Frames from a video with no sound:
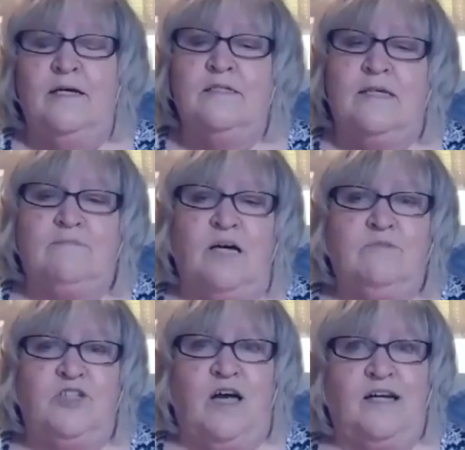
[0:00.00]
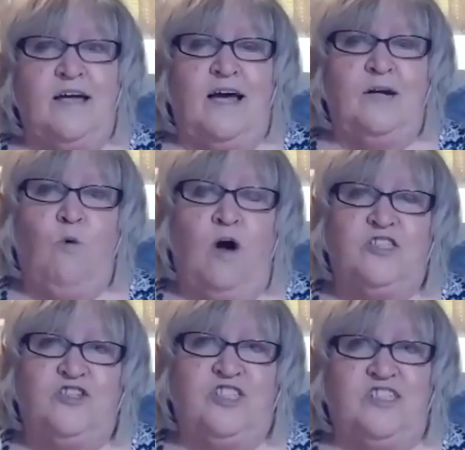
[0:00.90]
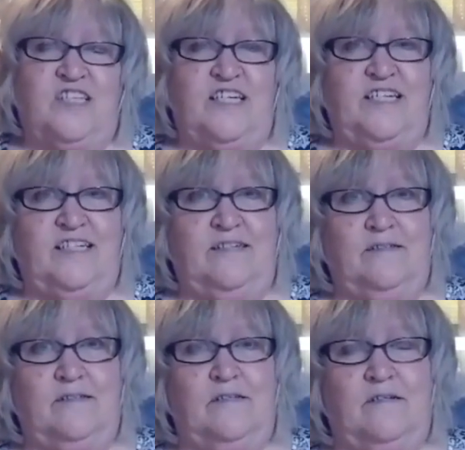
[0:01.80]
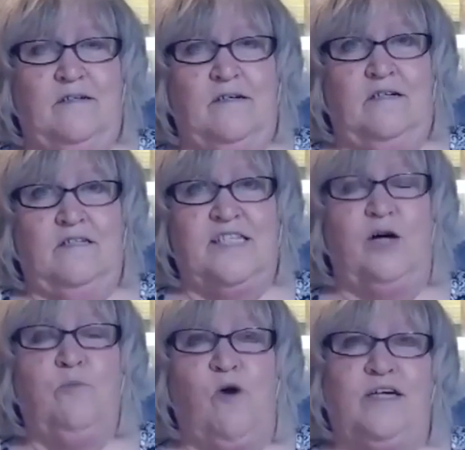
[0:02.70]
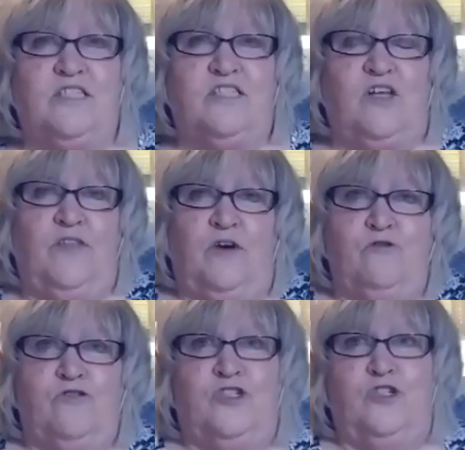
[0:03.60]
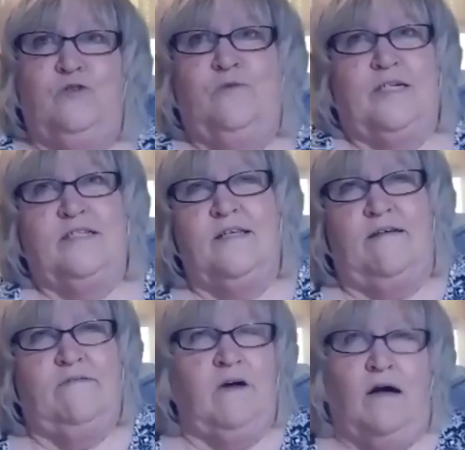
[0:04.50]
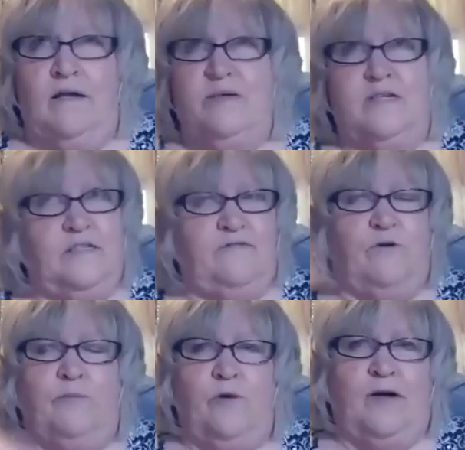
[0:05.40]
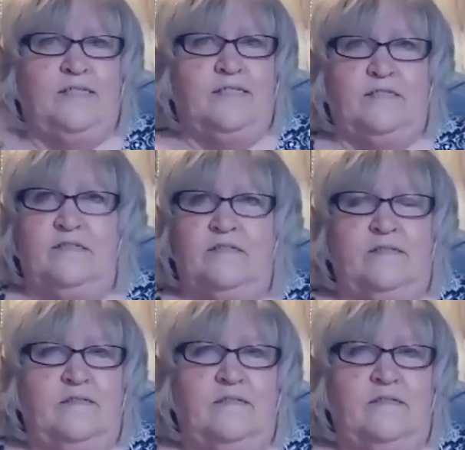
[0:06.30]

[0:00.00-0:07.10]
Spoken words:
Sometimes you kind of watch to see sale prices on those too, because I've gotten them at different prices.